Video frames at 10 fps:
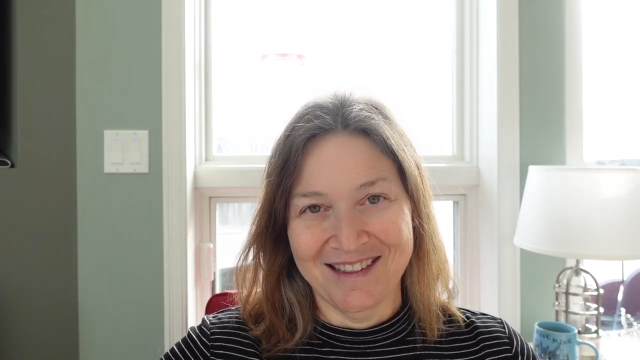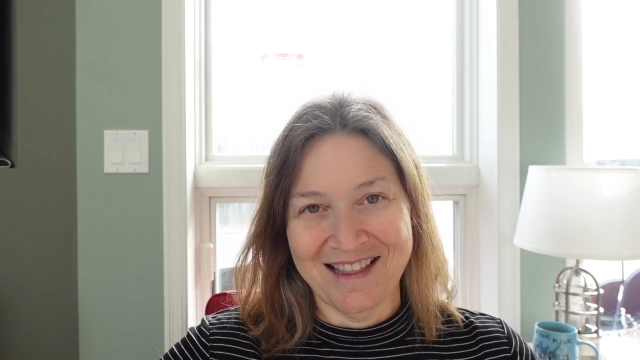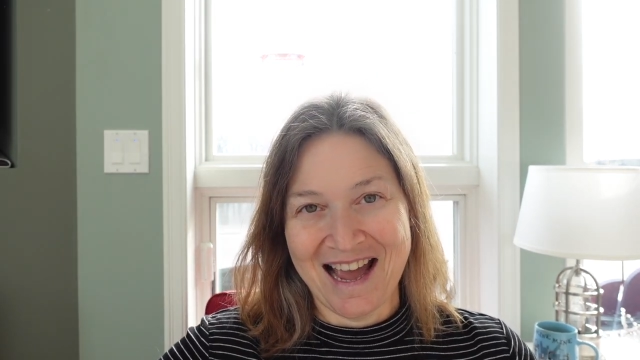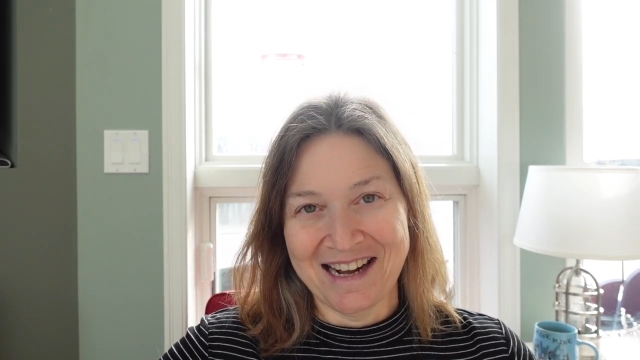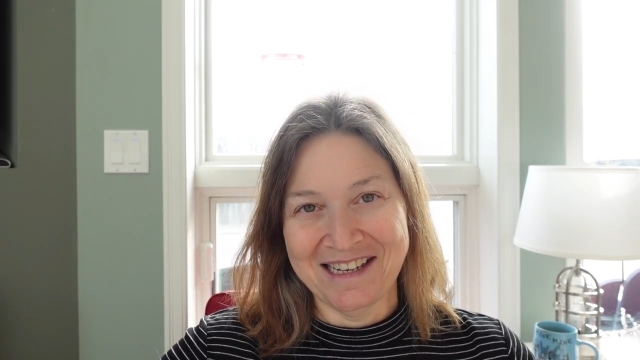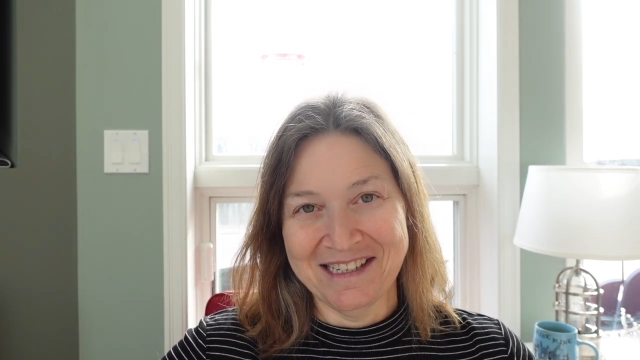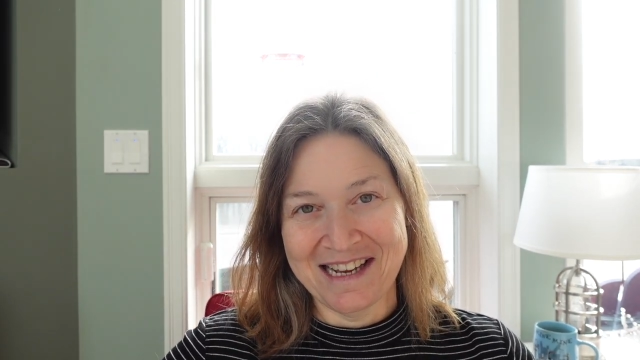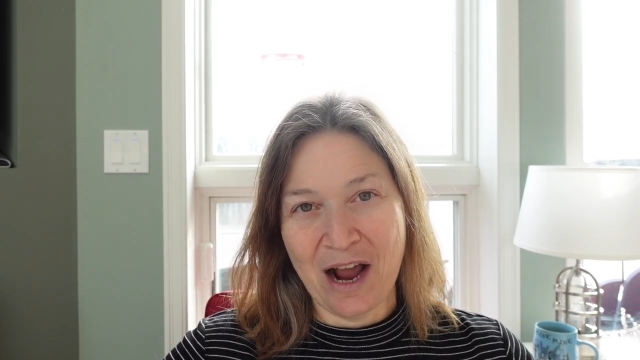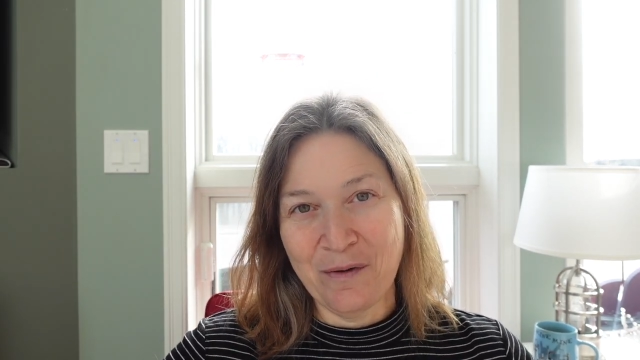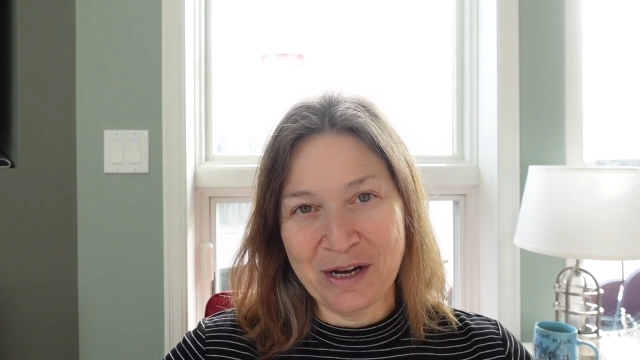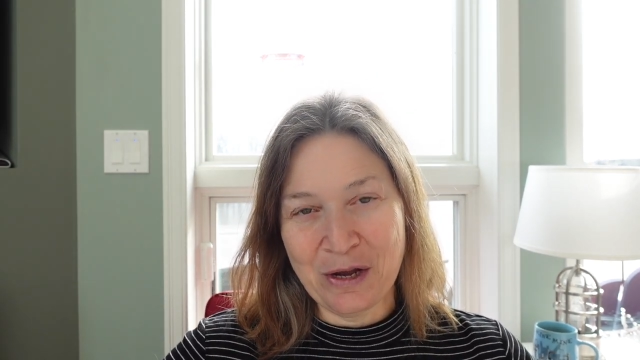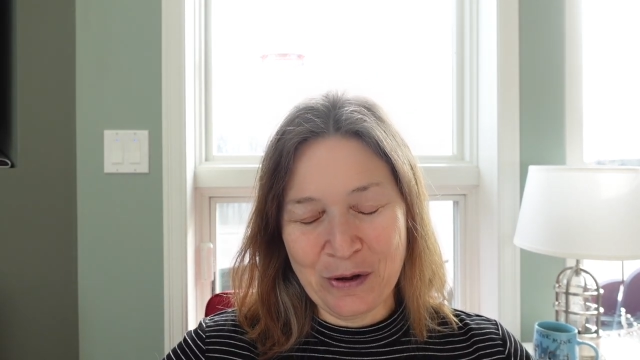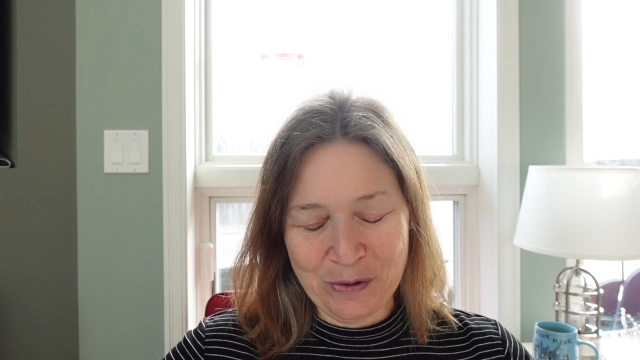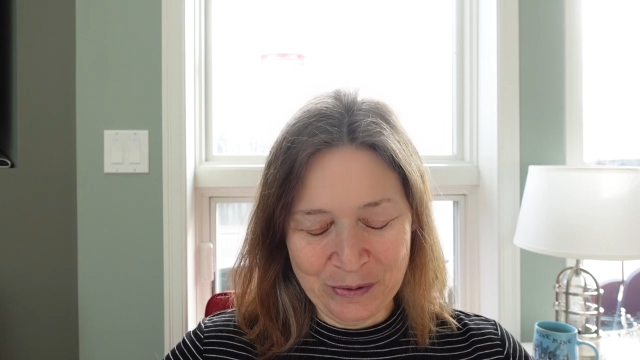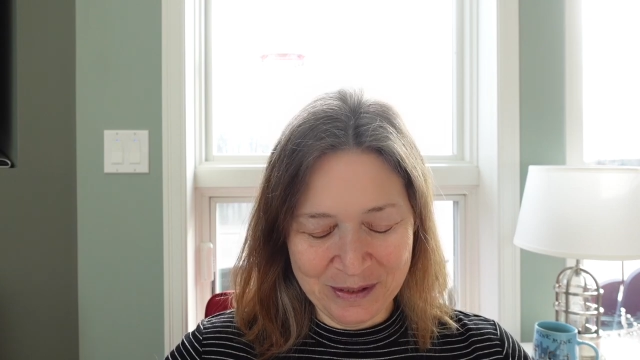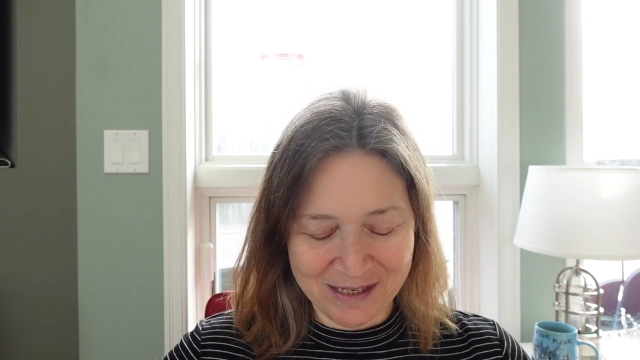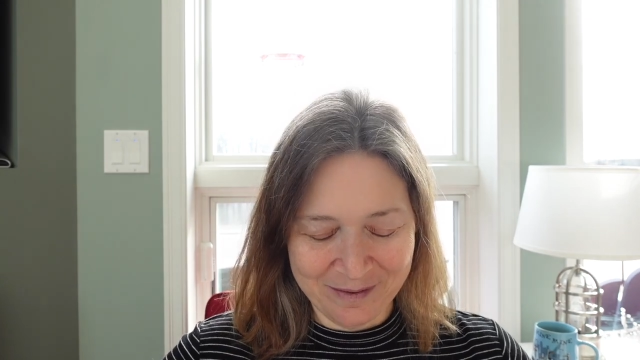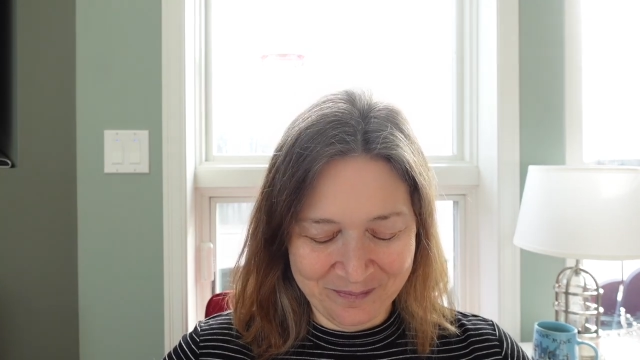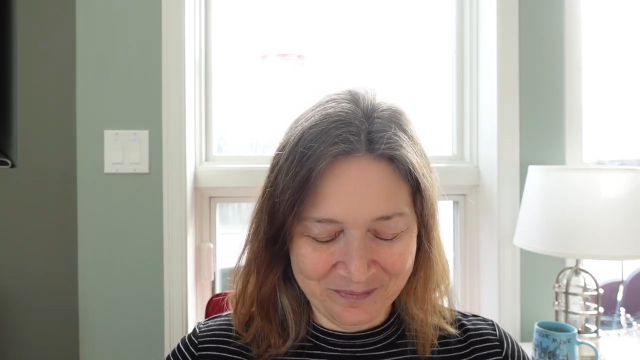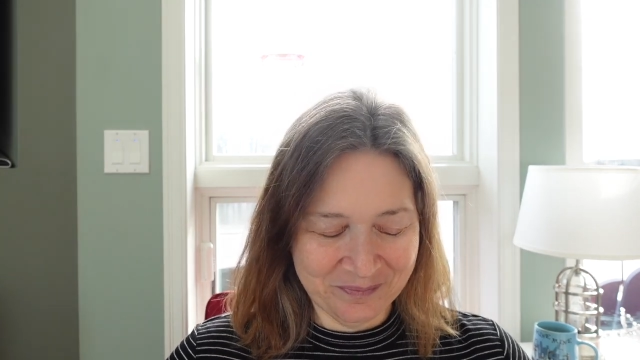that is how it goes.
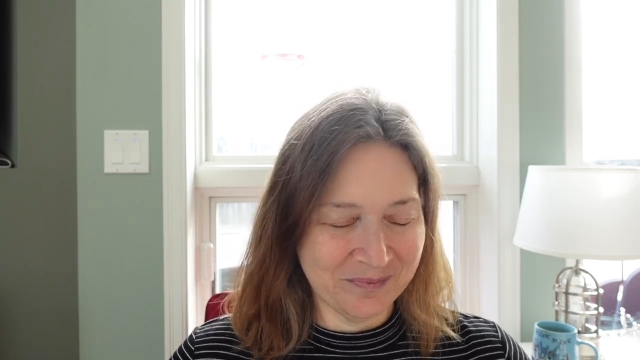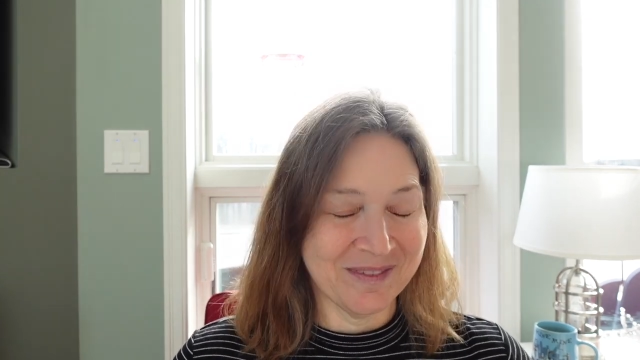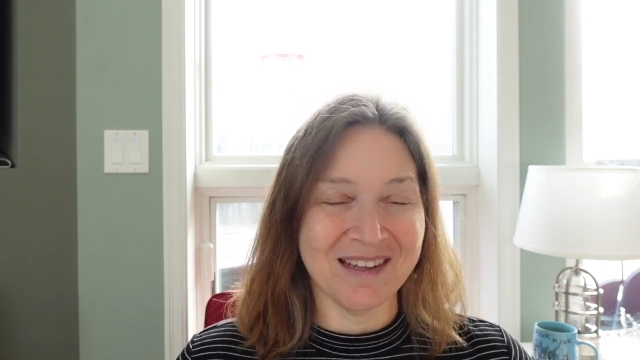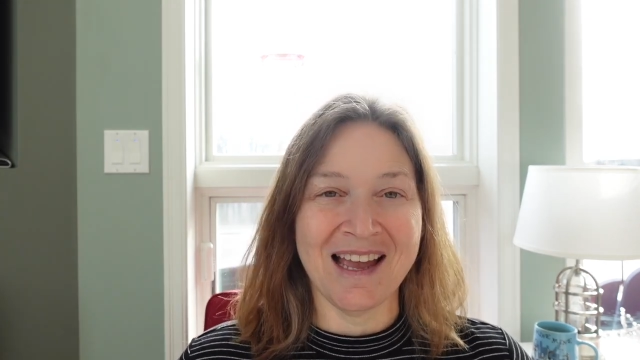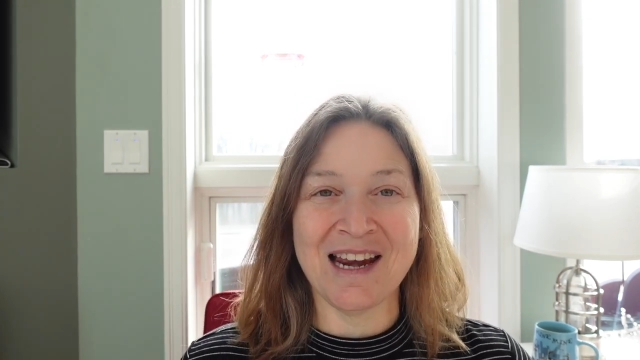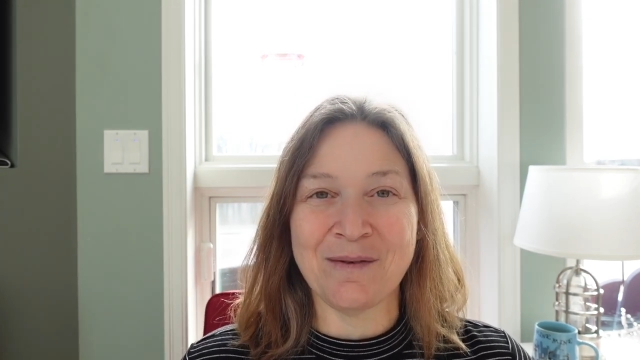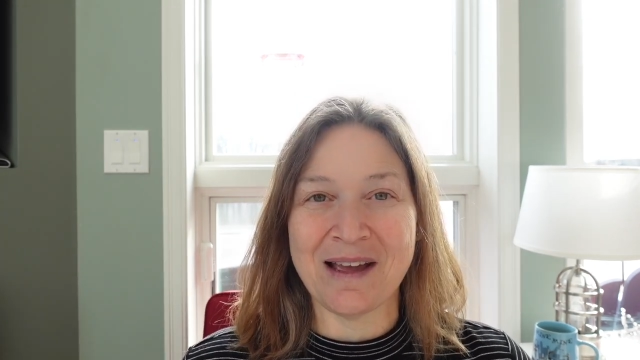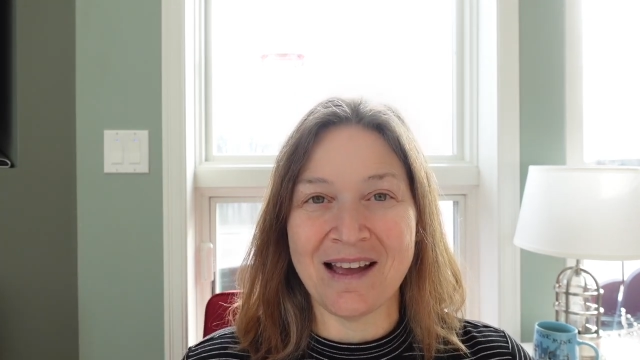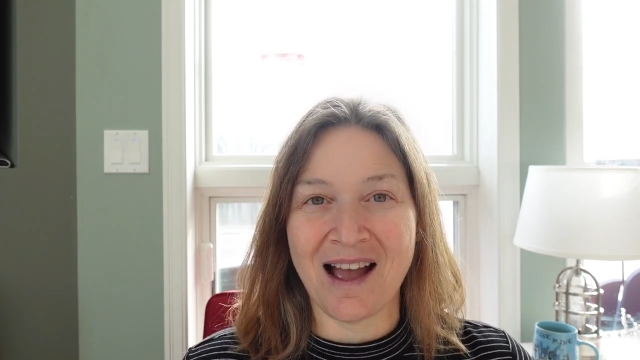Anyway,